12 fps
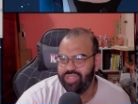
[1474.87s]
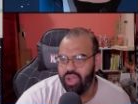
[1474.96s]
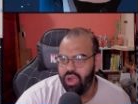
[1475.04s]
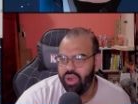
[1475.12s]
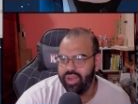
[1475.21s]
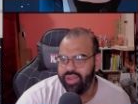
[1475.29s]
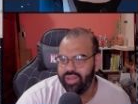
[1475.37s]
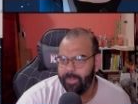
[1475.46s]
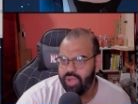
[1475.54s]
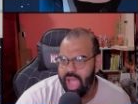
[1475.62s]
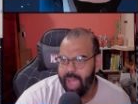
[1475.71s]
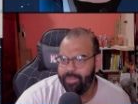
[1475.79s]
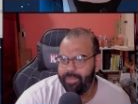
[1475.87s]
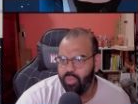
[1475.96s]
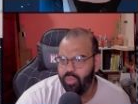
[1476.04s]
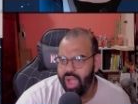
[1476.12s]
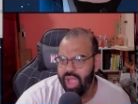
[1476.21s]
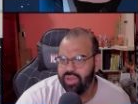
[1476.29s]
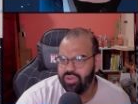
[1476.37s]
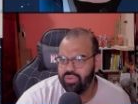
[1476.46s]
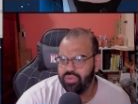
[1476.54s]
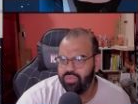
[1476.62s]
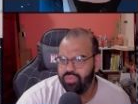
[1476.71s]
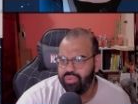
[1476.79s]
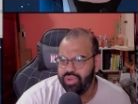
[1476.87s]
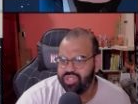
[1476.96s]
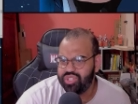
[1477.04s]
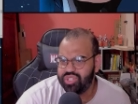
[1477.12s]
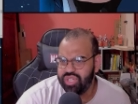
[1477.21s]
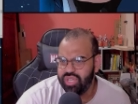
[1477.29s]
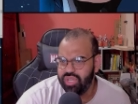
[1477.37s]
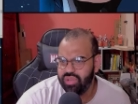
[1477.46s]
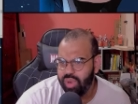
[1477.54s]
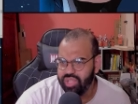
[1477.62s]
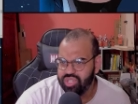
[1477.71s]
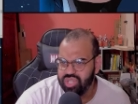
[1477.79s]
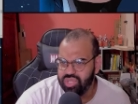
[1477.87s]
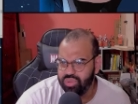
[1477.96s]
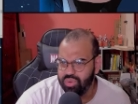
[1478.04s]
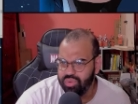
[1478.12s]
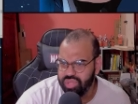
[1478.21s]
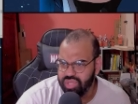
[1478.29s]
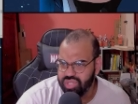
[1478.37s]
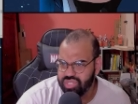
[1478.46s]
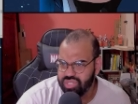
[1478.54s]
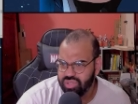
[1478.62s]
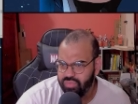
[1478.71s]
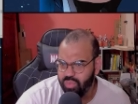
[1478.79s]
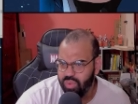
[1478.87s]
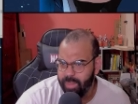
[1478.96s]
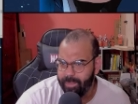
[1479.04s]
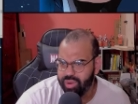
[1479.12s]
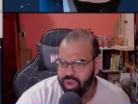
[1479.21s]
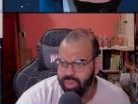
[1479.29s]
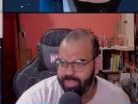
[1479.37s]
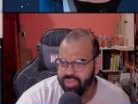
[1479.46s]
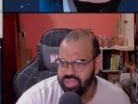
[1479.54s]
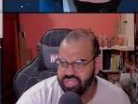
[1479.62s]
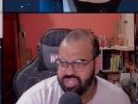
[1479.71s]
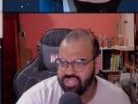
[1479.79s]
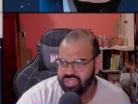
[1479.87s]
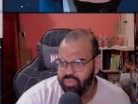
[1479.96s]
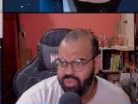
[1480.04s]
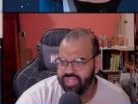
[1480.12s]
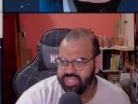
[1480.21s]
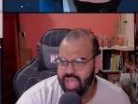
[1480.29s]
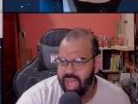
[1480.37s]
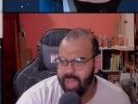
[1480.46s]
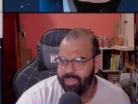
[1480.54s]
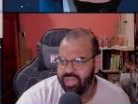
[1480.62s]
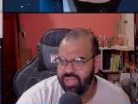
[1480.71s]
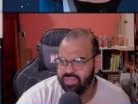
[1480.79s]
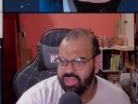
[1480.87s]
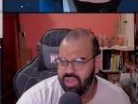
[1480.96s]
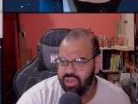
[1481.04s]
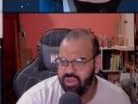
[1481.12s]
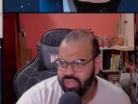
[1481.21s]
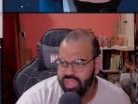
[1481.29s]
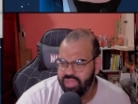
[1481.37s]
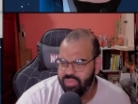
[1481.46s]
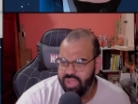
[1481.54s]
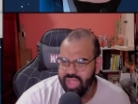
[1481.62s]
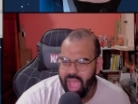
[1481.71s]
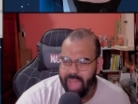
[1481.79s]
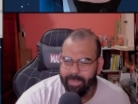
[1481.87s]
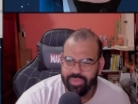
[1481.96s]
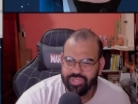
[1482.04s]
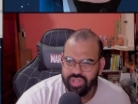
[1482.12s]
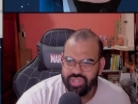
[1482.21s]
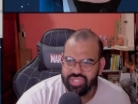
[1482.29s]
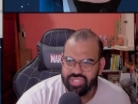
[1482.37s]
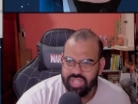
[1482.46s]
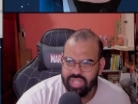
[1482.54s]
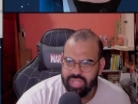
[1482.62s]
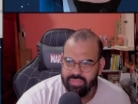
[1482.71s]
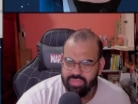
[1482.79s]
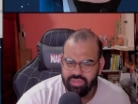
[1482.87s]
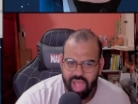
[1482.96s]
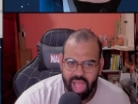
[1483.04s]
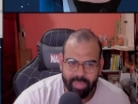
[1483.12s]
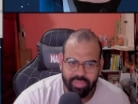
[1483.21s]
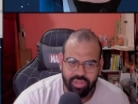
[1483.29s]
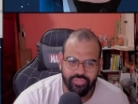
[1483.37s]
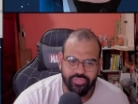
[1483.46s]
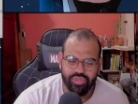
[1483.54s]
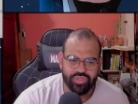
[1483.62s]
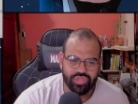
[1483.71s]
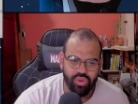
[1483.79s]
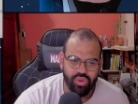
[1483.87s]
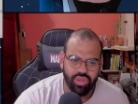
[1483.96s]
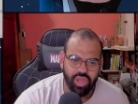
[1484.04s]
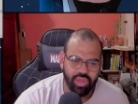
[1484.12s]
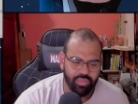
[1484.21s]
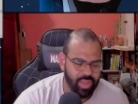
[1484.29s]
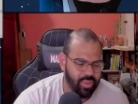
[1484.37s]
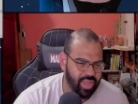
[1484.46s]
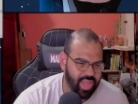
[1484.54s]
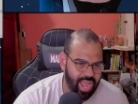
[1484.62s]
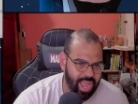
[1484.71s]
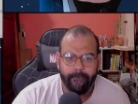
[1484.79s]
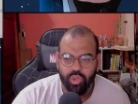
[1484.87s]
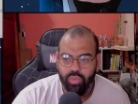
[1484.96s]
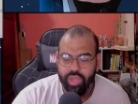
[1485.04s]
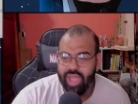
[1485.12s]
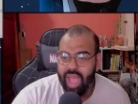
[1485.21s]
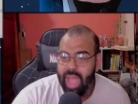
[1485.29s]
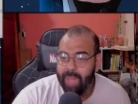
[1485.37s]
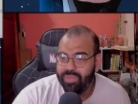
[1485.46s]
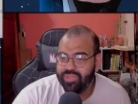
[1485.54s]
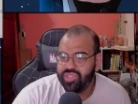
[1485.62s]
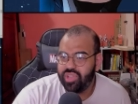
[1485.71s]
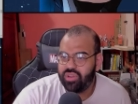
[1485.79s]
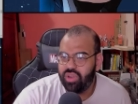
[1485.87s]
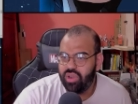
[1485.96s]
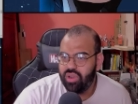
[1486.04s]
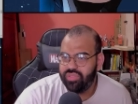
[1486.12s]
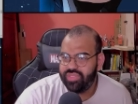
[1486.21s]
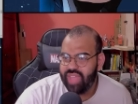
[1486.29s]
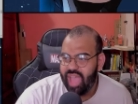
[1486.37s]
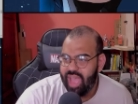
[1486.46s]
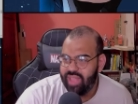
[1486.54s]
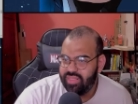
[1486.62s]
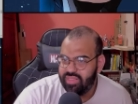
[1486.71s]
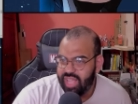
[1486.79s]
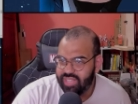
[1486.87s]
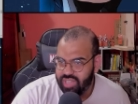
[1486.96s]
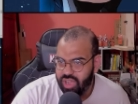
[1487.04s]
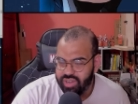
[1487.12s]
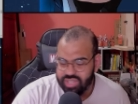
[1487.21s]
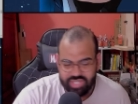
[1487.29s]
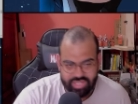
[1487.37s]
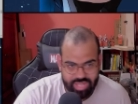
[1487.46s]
darn. Apple, why would she? Why did she do this? For what purpose? What is happening in there? It, wait, Apple's on his team? I'm confused. Hold on. Wait, wait, Apple. Wait, Apple's the girl that that's on his